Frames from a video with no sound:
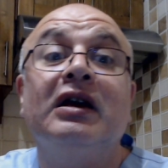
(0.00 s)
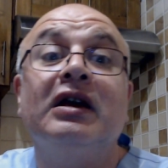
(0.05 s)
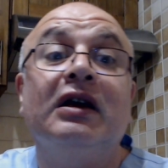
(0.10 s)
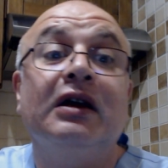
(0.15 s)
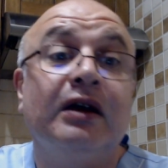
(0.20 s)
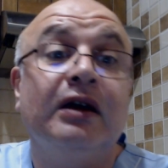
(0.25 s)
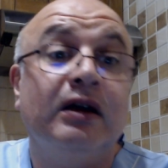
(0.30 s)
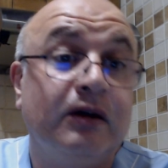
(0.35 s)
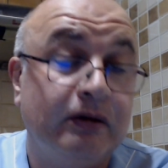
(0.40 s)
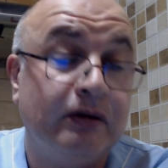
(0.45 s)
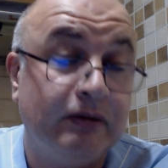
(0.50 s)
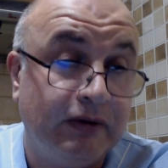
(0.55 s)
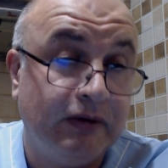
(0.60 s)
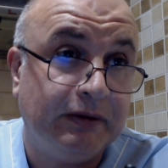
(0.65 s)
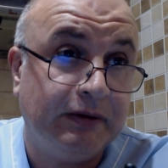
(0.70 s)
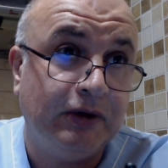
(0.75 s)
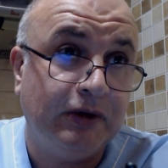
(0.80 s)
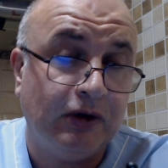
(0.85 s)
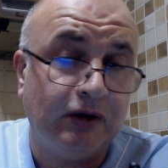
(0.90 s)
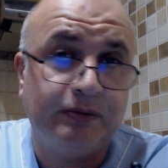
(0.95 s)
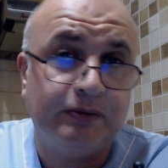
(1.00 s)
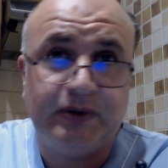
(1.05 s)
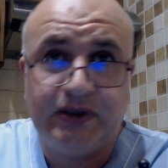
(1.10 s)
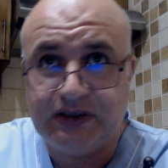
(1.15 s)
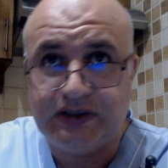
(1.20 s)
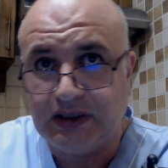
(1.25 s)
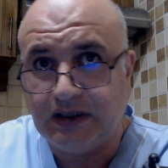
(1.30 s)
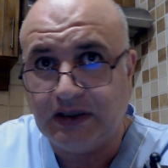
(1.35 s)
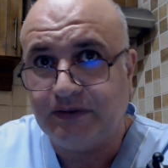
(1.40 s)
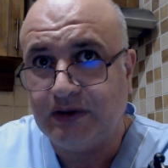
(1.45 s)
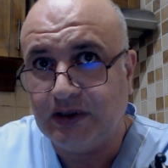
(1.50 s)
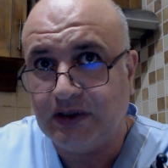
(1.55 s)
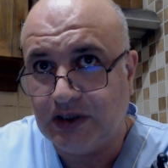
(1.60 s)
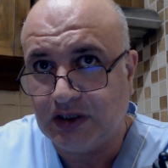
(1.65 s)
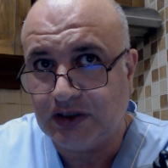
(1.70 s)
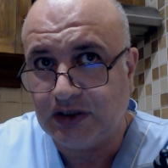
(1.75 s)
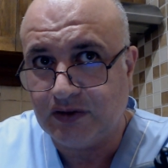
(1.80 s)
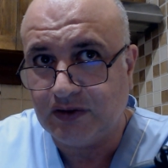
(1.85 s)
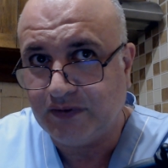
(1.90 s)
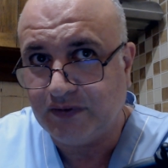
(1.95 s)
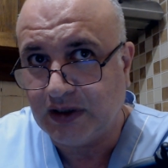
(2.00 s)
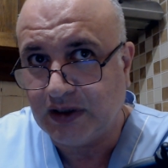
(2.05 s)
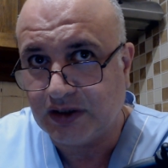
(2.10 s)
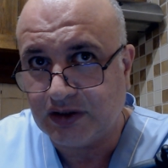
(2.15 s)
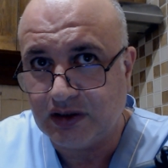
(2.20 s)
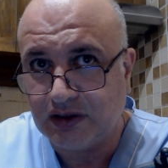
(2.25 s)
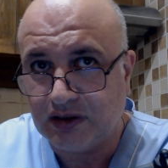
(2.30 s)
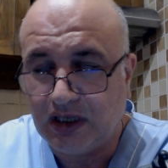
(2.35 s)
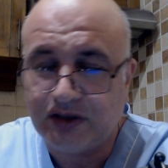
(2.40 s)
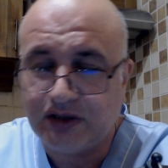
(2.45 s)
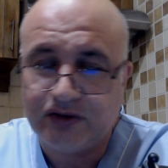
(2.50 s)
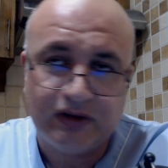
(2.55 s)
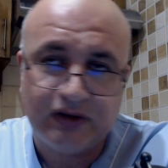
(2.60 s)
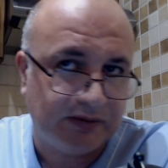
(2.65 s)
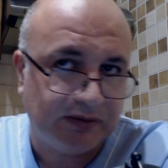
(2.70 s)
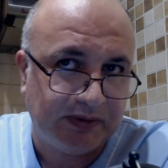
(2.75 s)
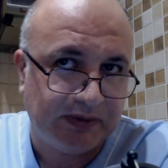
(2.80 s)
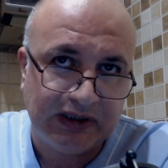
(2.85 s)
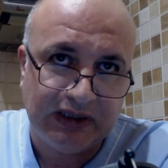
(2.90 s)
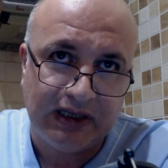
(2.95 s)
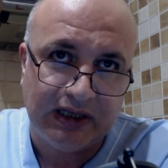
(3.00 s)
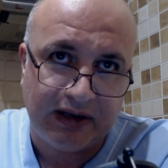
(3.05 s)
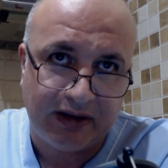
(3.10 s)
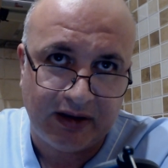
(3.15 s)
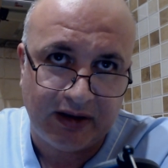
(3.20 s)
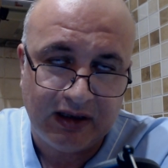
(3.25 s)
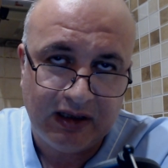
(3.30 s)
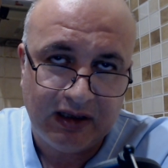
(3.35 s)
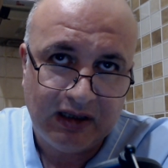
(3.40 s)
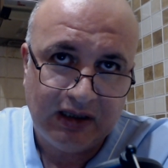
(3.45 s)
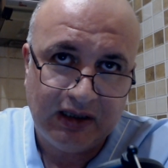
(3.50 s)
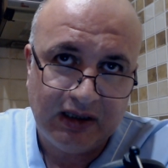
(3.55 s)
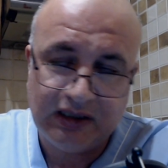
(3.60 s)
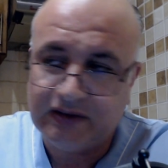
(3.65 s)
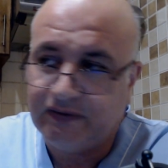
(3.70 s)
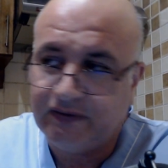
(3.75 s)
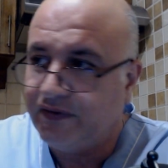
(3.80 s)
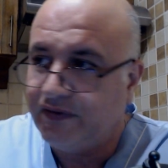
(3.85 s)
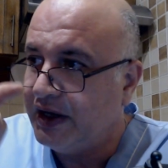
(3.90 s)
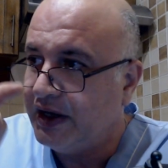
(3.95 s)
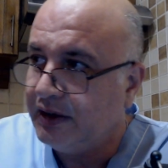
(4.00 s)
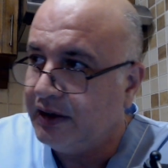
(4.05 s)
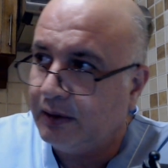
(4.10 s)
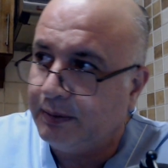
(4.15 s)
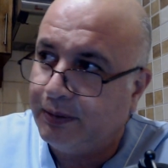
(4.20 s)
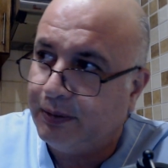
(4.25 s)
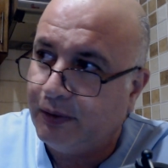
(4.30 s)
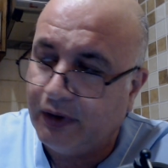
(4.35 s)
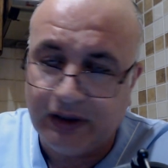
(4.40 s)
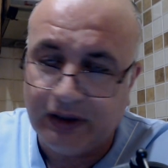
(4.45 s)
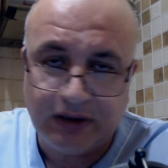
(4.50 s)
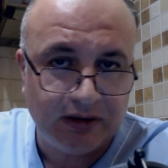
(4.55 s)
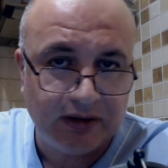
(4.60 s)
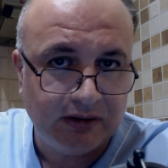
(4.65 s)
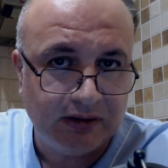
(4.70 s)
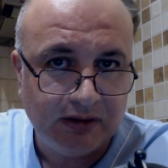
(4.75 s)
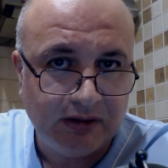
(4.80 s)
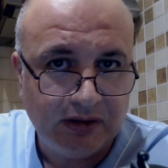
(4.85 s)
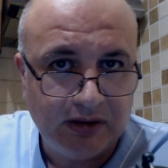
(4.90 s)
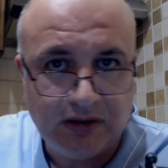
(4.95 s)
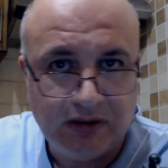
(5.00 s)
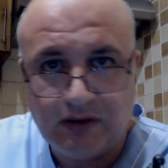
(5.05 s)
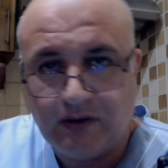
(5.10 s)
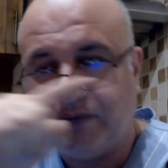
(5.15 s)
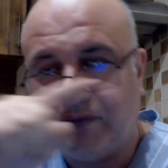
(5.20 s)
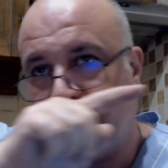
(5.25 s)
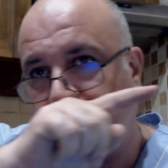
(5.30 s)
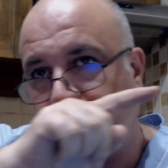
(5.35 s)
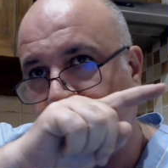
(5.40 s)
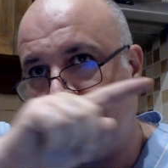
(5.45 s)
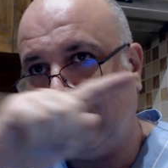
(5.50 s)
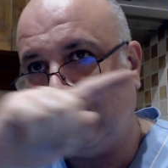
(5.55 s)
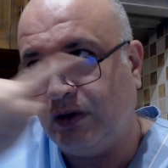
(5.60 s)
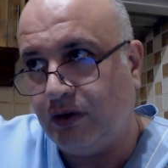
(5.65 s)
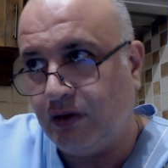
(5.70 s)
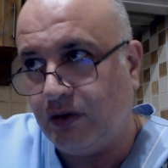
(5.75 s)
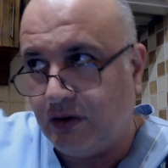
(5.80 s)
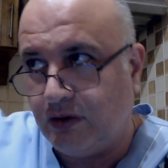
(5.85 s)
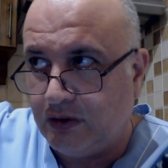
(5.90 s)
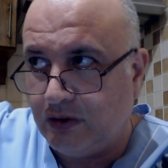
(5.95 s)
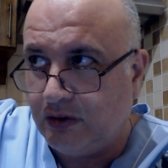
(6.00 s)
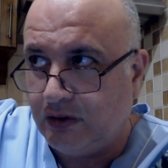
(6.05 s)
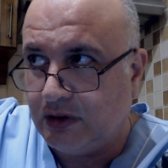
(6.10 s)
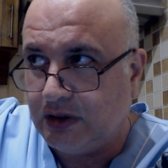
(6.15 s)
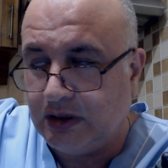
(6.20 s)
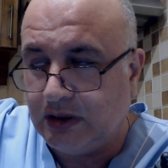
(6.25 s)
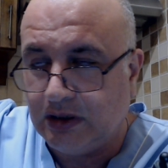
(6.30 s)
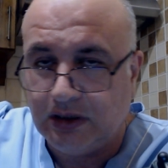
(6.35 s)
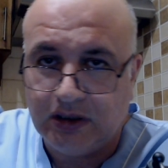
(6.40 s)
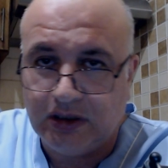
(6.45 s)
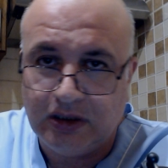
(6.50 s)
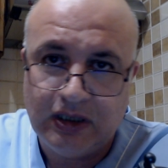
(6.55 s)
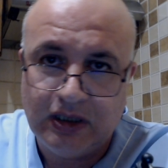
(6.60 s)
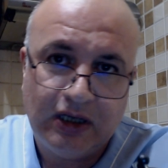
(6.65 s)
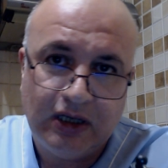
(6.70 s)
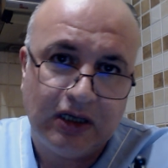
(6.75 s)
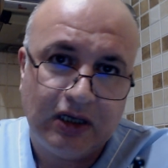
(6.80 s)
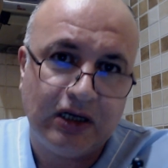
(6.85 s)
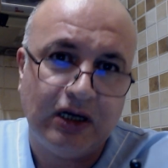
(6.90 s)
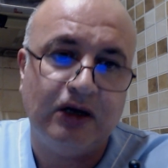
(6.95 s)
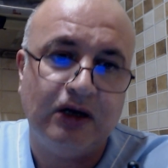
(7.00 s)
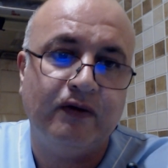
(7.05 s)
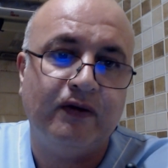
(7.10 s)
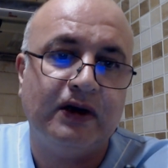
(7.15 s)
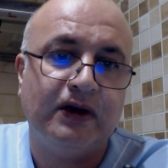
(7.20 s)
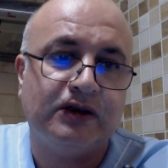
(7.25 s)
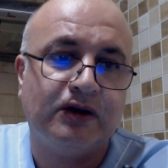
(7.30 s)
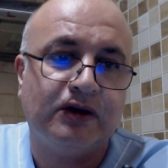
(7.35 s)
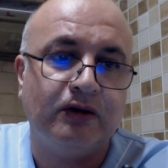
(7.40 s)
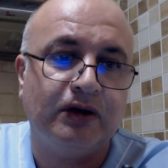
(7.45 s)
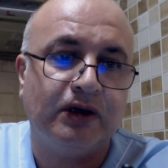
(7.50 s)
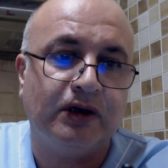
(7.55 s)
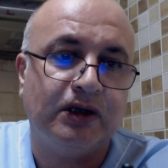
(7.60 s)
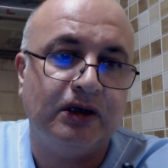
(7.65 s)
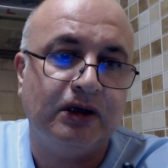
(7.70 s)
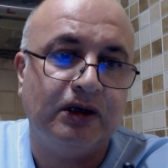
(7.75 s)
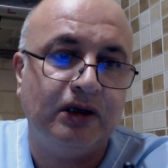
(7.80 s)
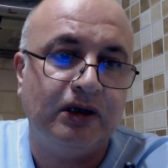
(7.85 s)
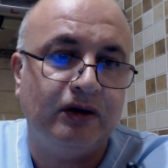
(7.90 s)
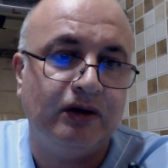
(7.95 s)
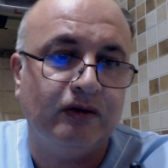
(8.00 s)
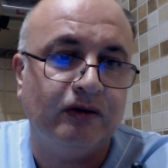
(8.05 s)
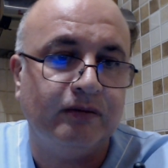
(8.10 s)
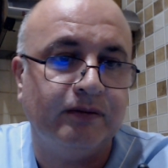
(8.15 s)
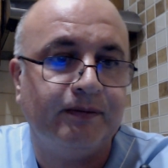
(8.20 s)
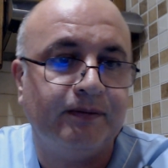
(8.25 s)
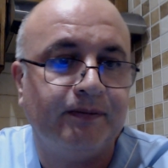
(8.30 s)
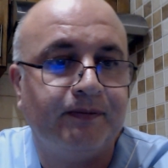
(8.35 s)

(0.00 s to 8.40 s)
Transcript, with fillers: uh, with not preserved ejection fraction. Actually, it's pre-death. It's a final point of all, all uh, cardiovascular continuum.